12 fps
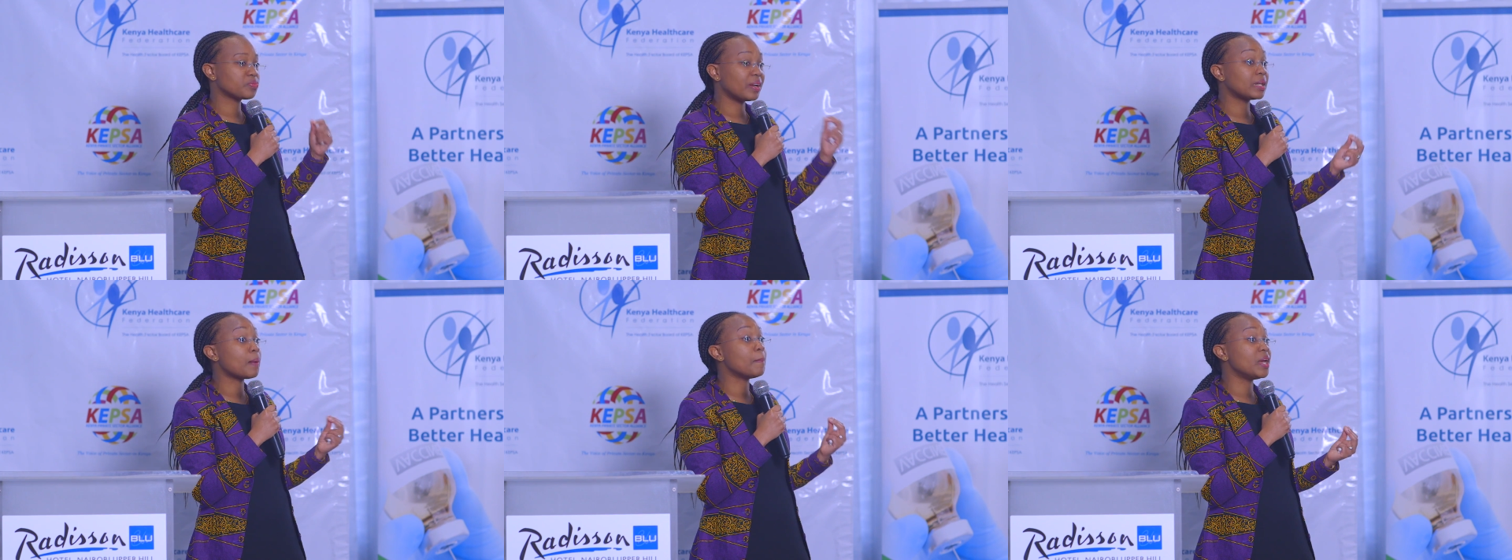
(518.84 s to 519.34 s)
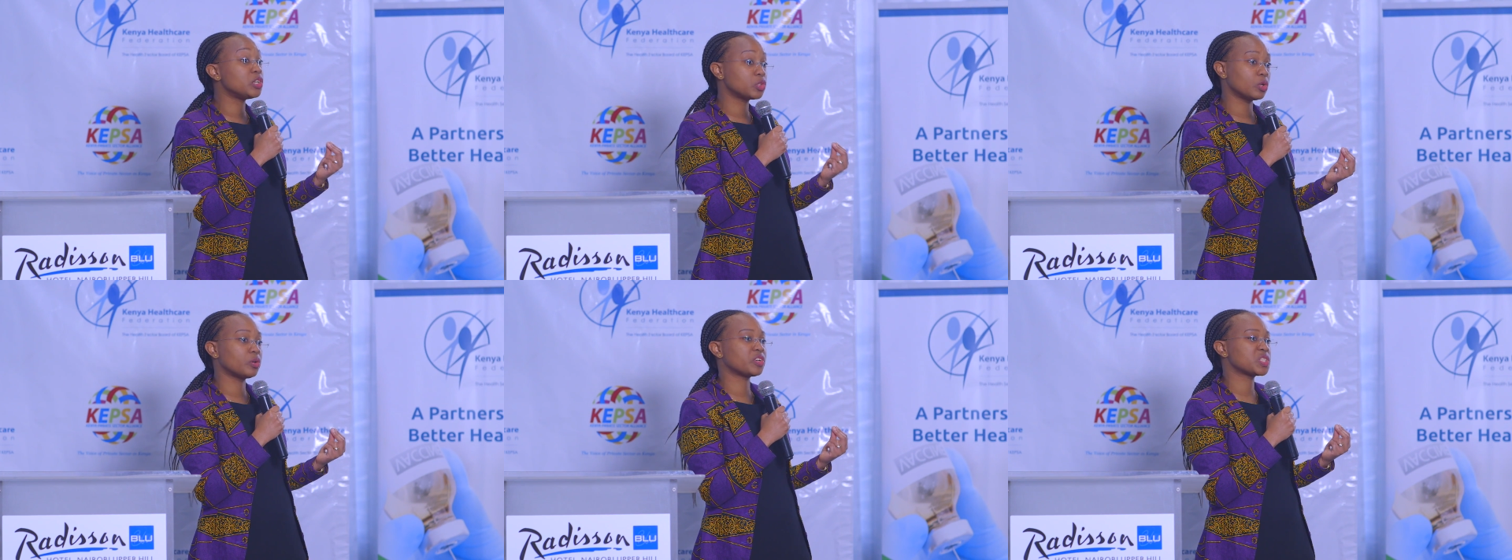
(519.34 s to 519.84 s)

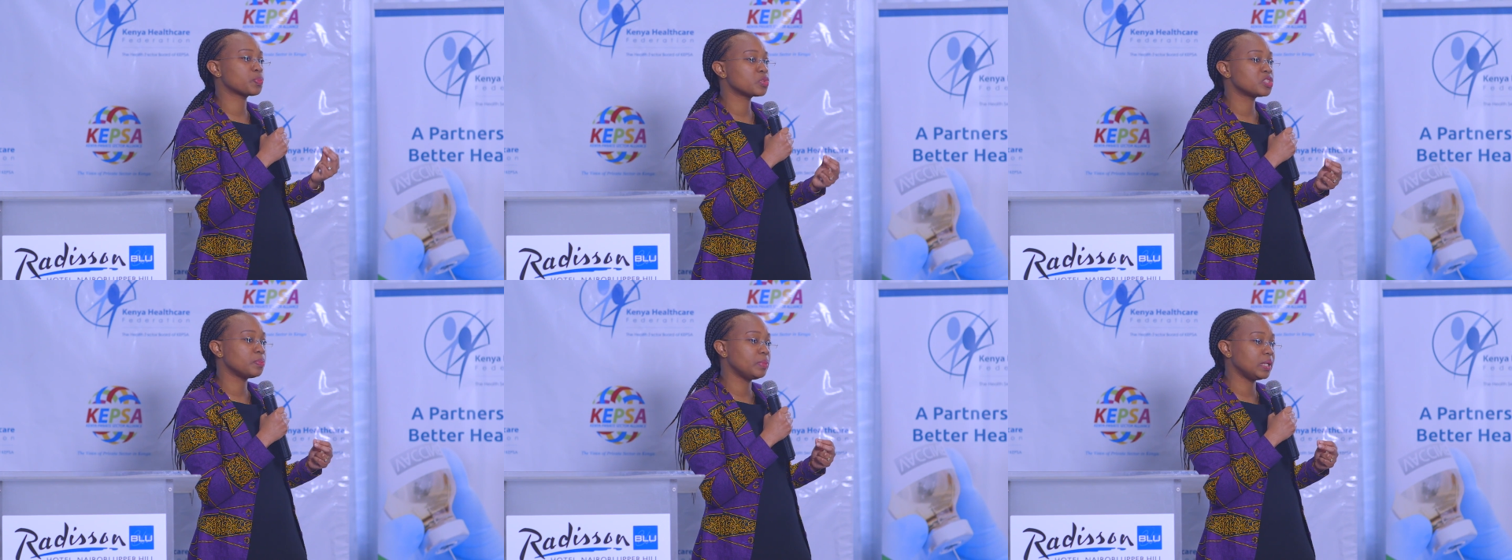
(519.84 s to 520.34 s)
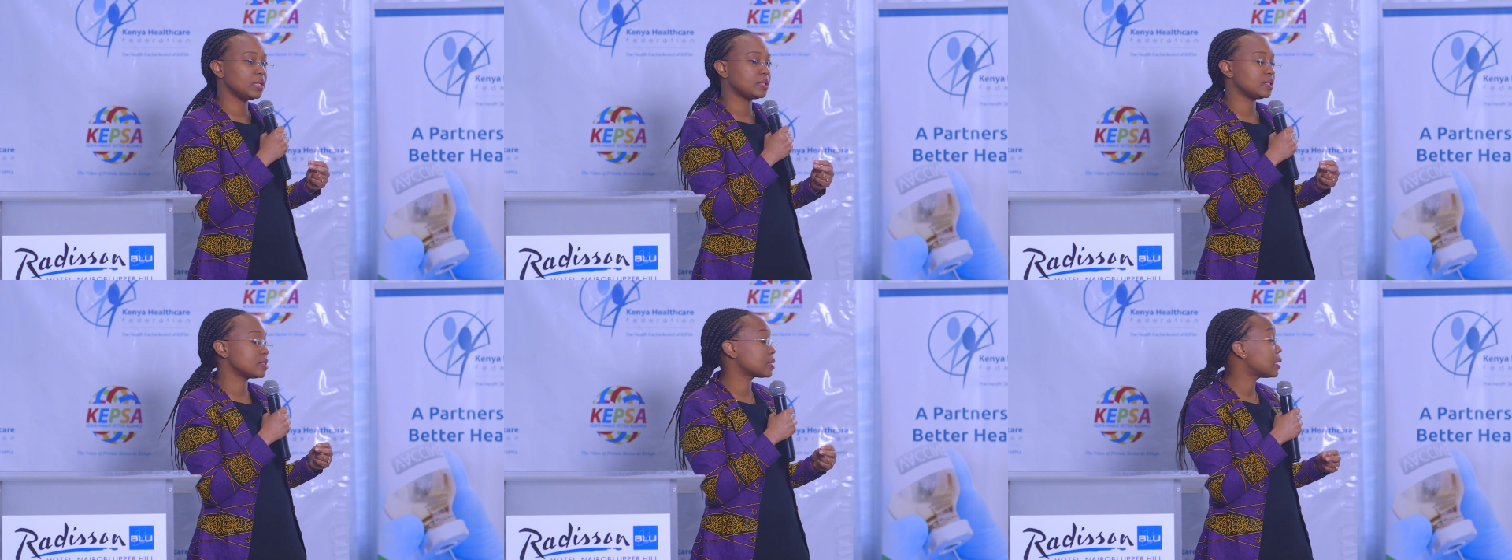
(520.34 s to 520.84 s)
fundamental
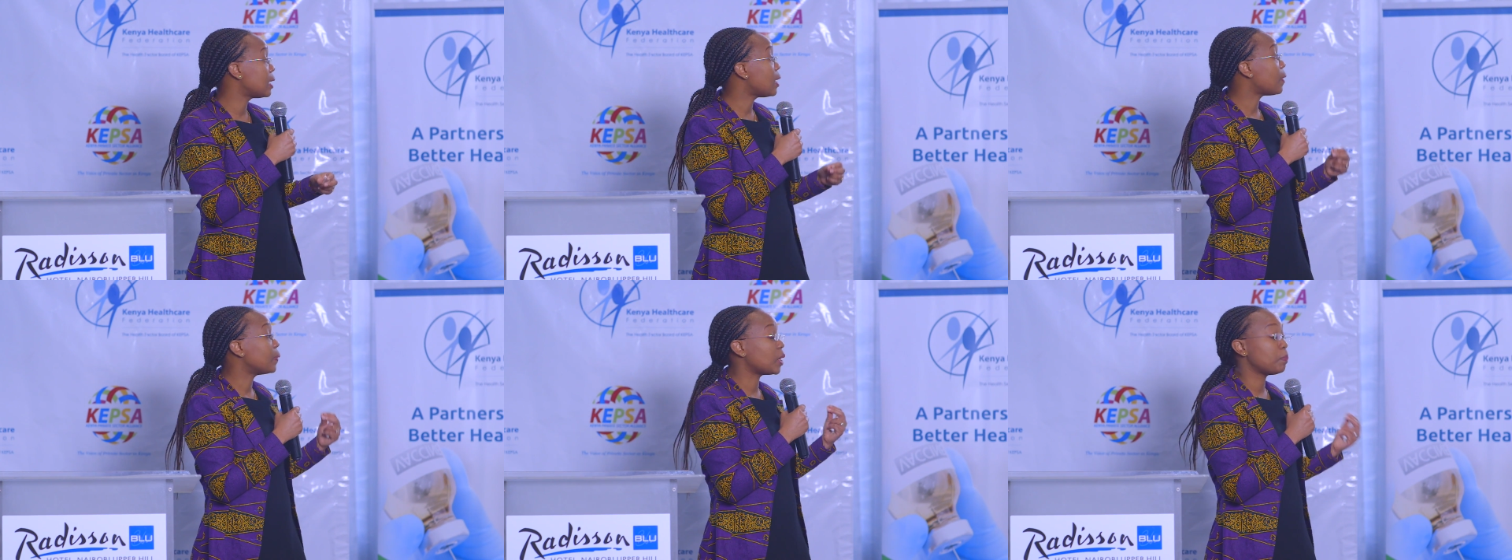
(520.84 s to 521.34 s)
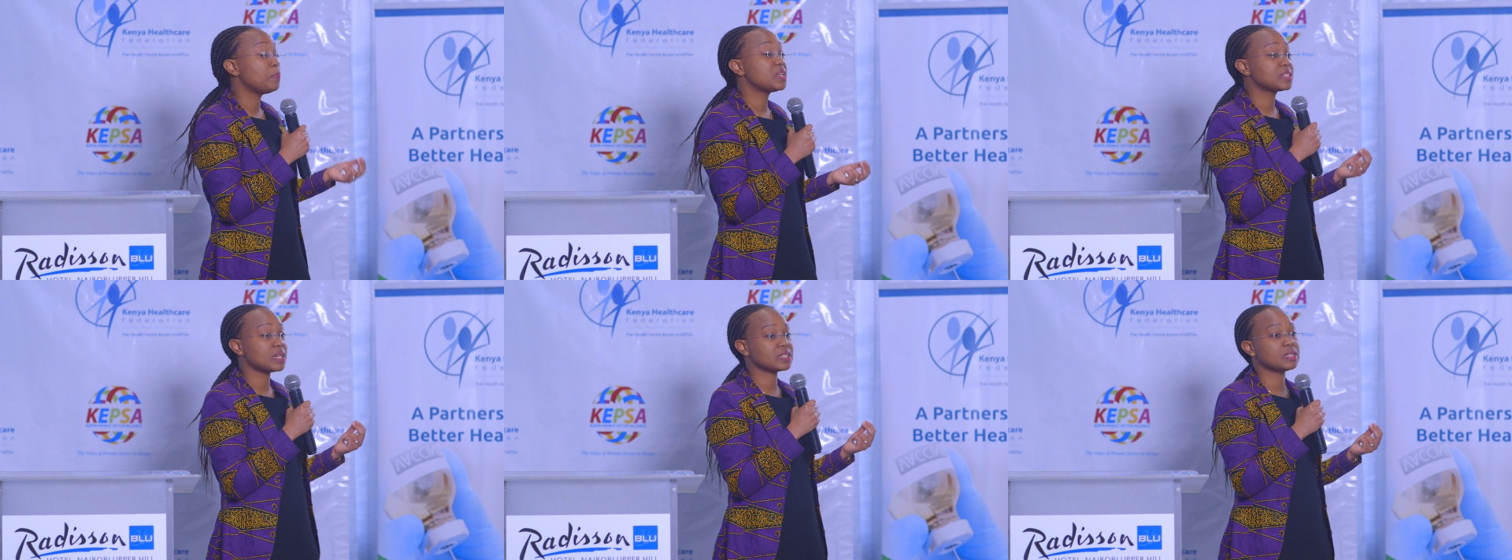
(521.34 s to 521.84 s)
responsibilities that
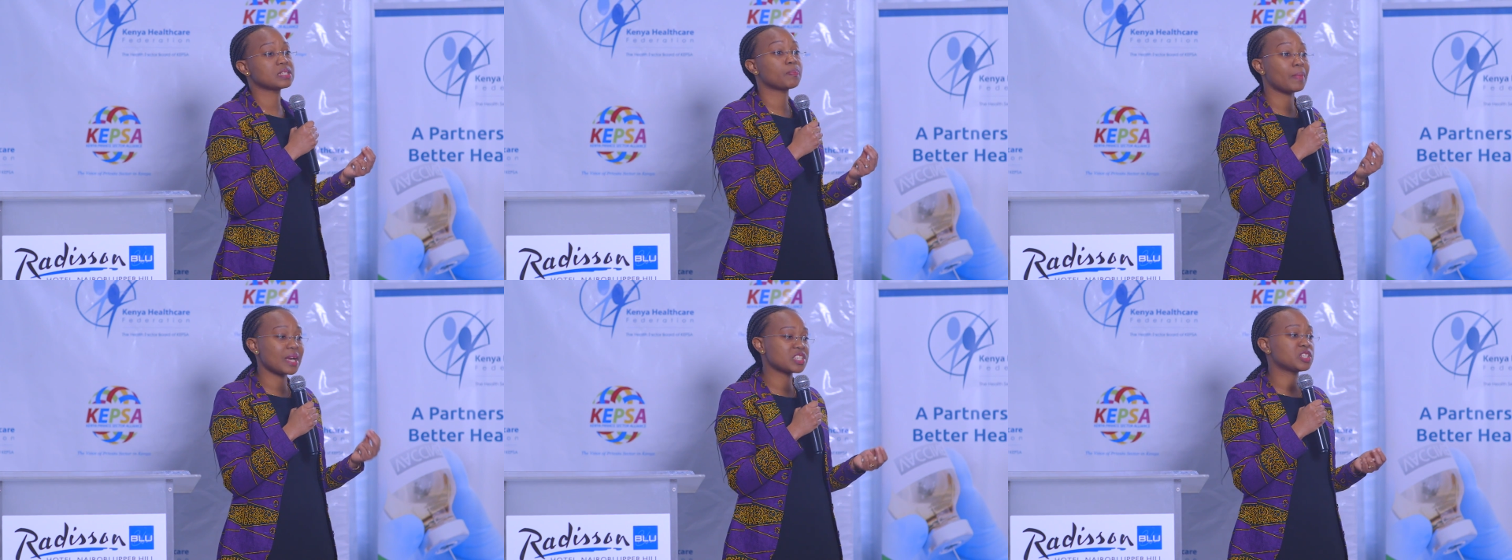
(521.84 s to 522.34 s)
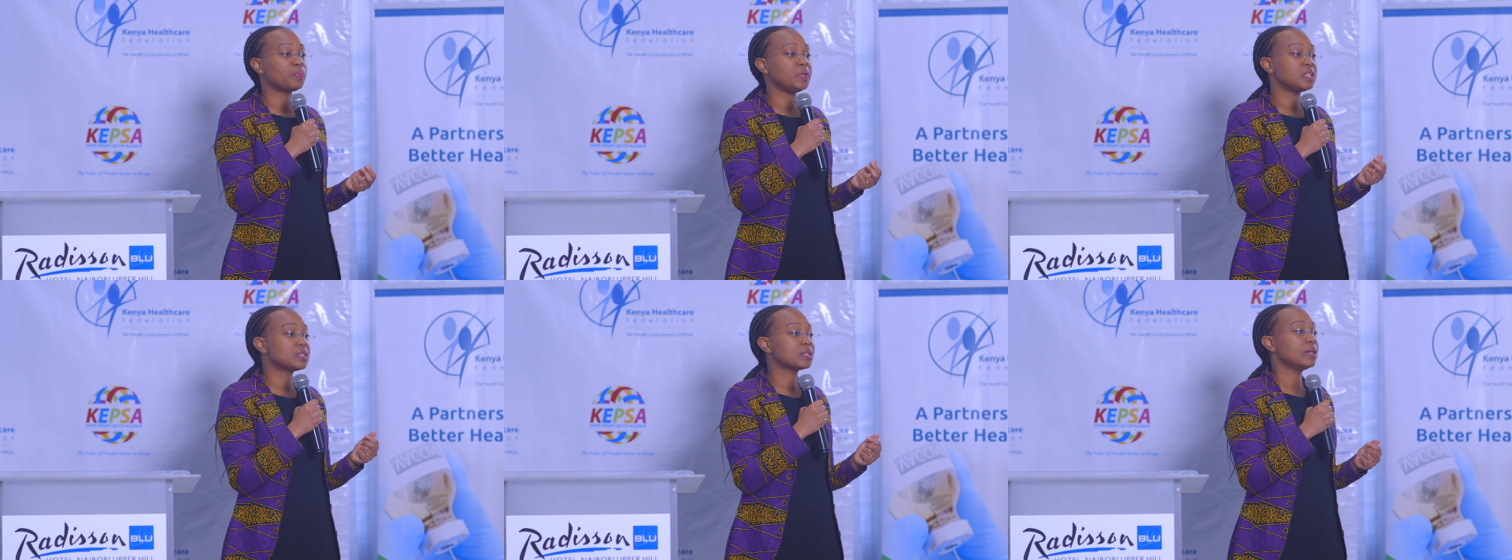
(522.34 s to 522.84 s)
businesses must
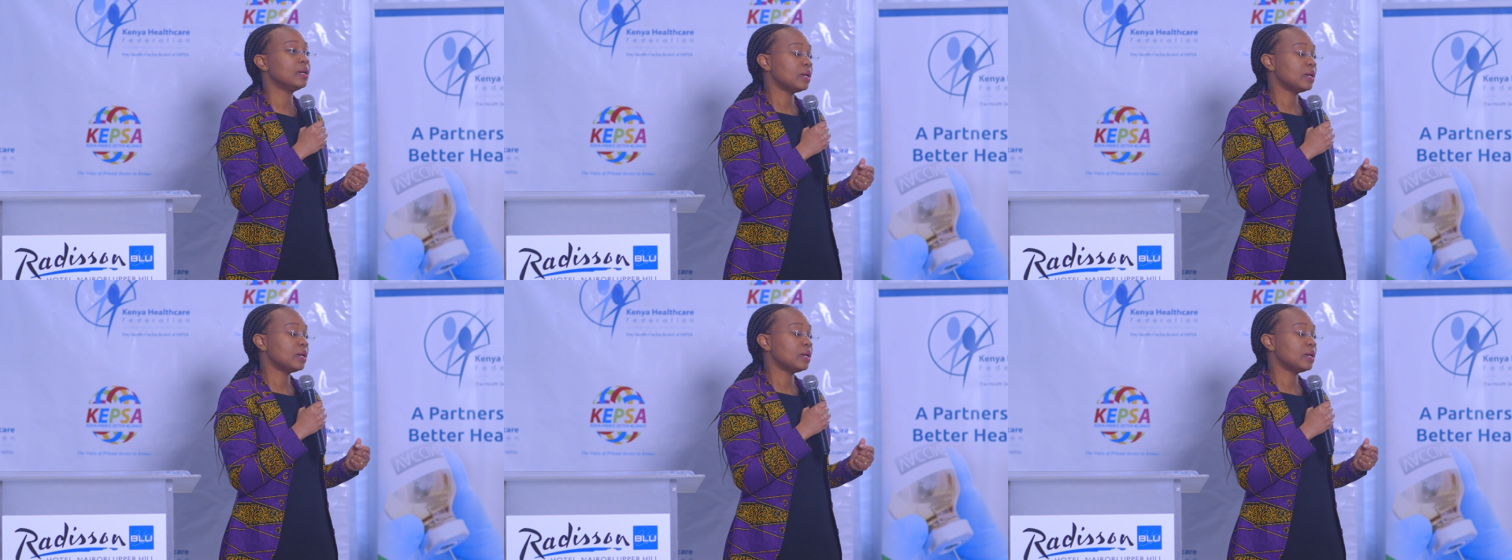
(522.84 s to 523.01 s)
meet